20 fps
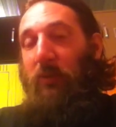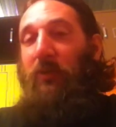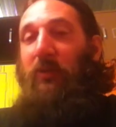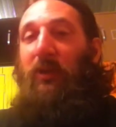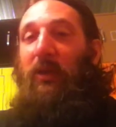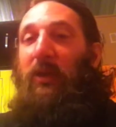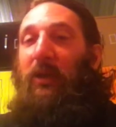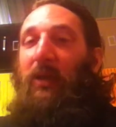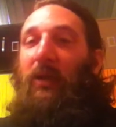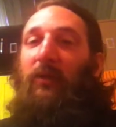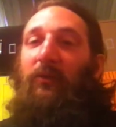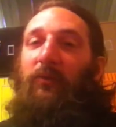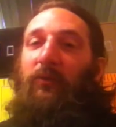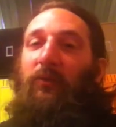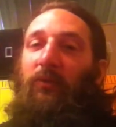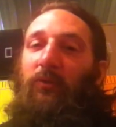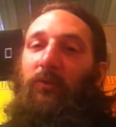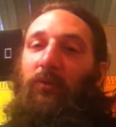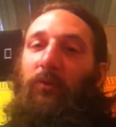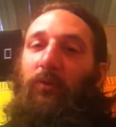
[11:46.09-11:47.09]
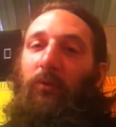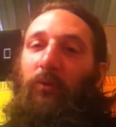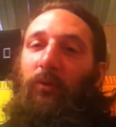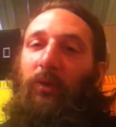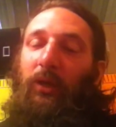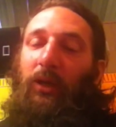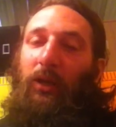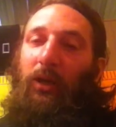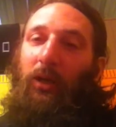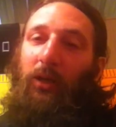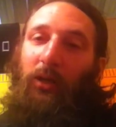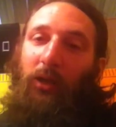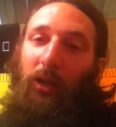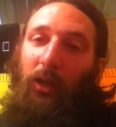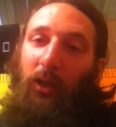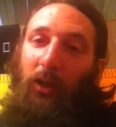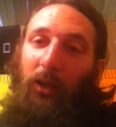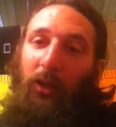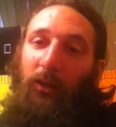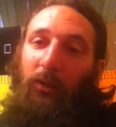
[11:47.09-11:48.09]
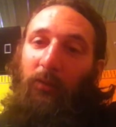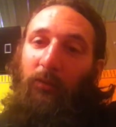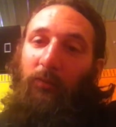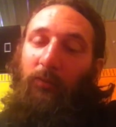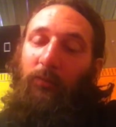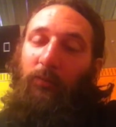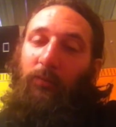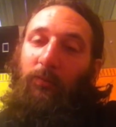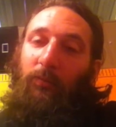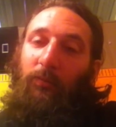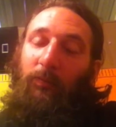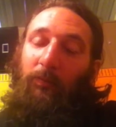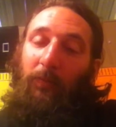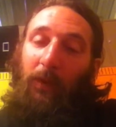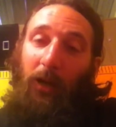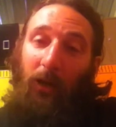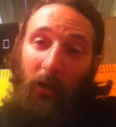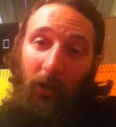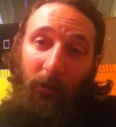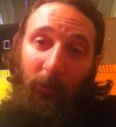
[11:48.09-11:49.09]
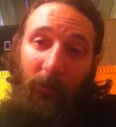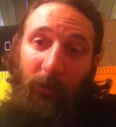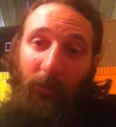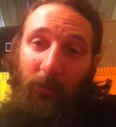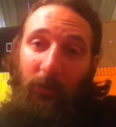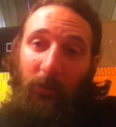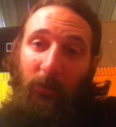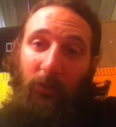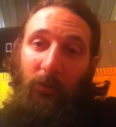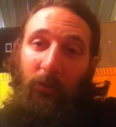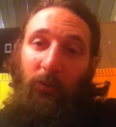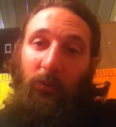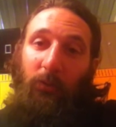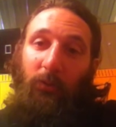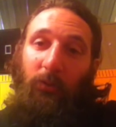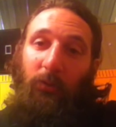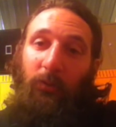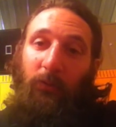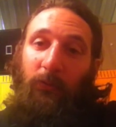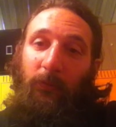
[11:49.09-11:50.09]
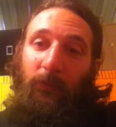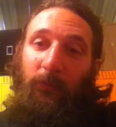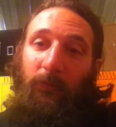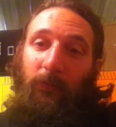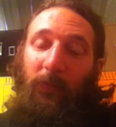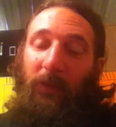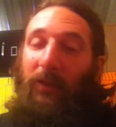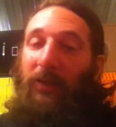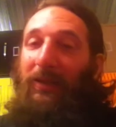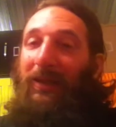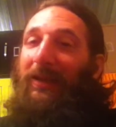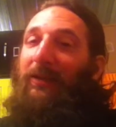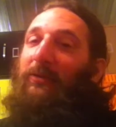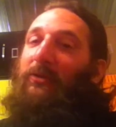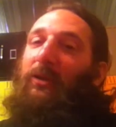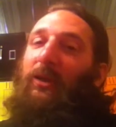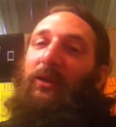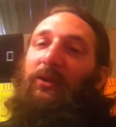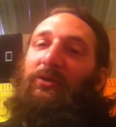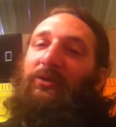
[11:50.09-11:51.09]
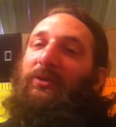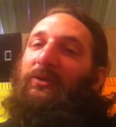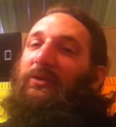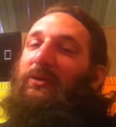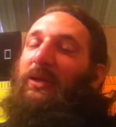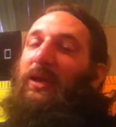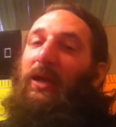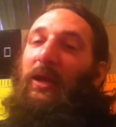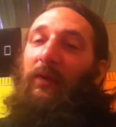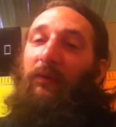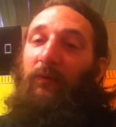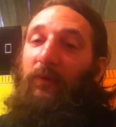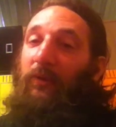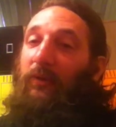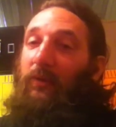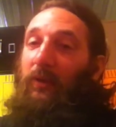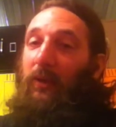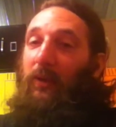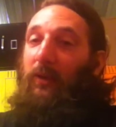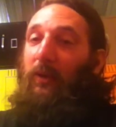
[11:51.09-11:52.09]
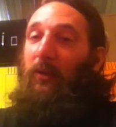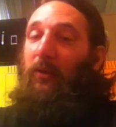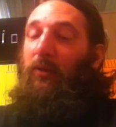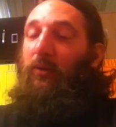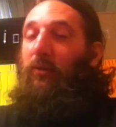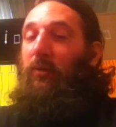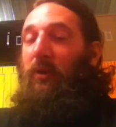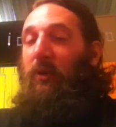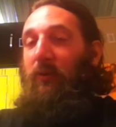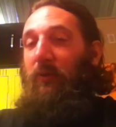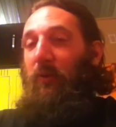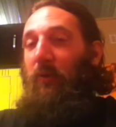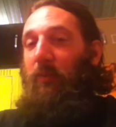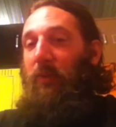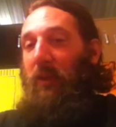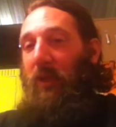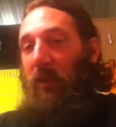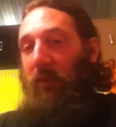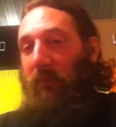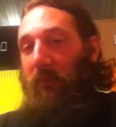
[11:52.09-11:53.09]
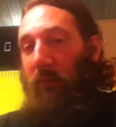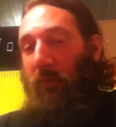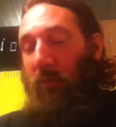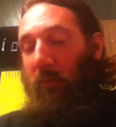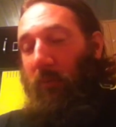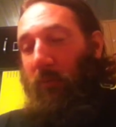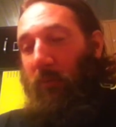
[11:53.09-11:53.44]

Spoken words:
They answer to an online mob, and that changes everything, including their behavior.